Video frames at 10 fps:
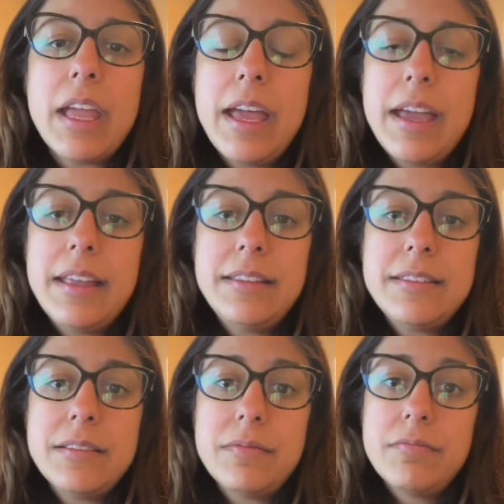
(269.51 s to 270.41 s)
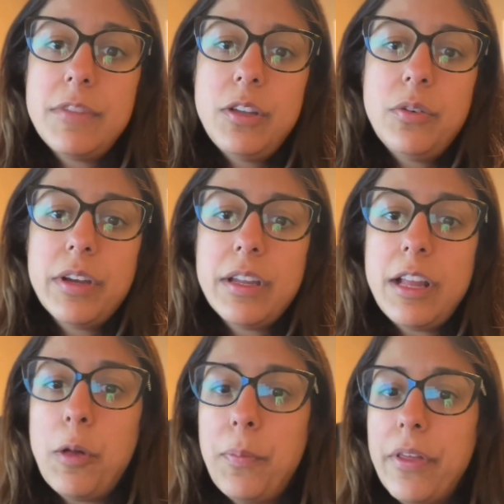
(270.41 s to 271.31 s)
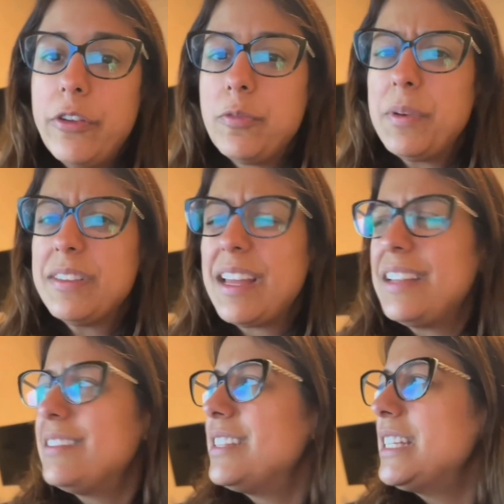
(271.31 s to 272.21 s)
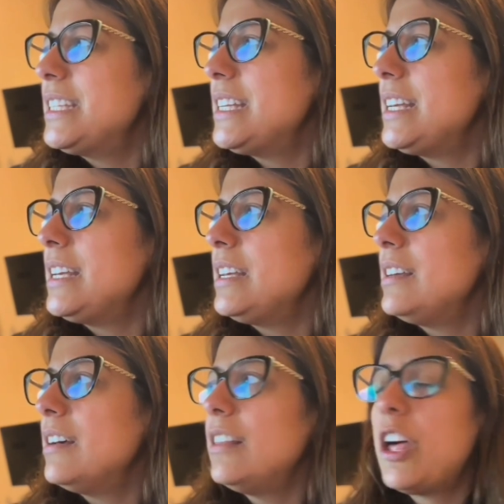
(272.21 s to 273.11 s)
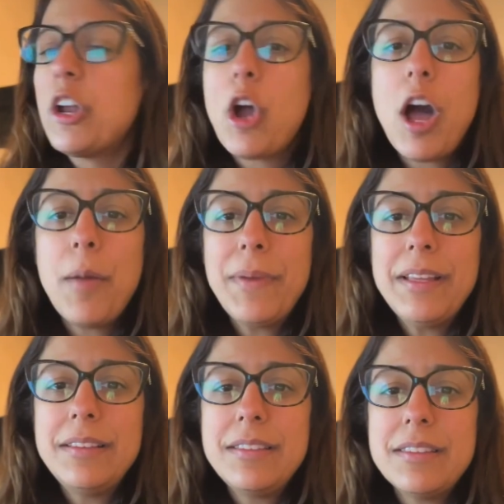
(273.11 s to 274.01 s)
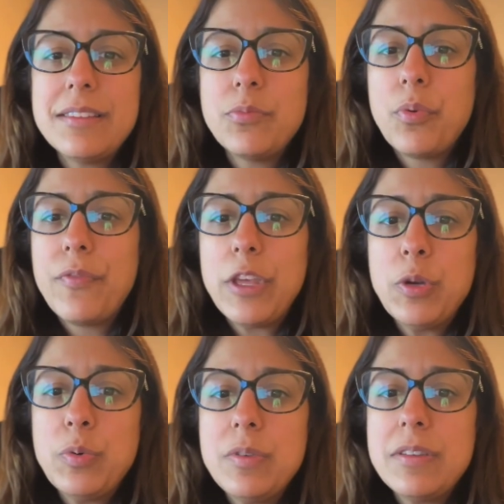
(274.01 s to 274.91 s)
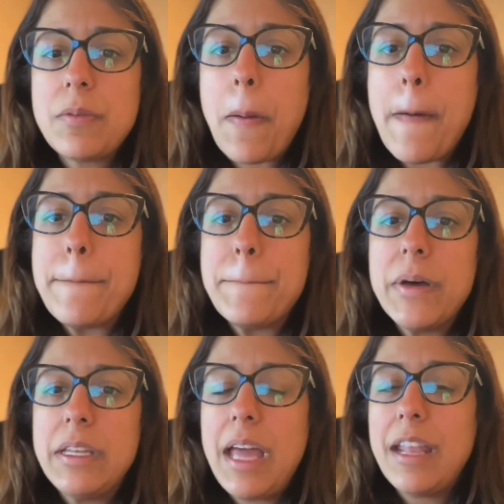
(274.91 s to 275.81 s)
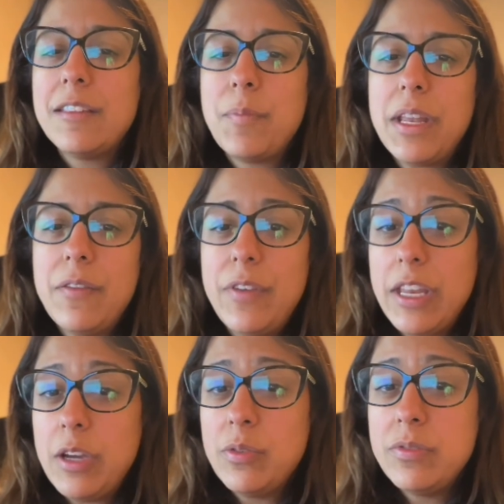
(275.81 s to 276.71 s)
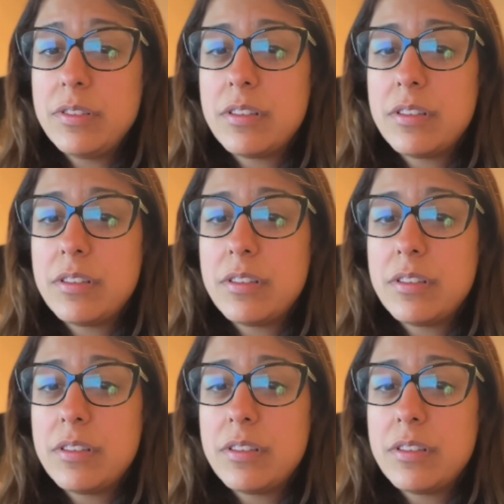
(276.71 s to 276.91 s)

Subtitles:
And, you know, I could help others because I did see a lot of comments, reviews, but not as many videos.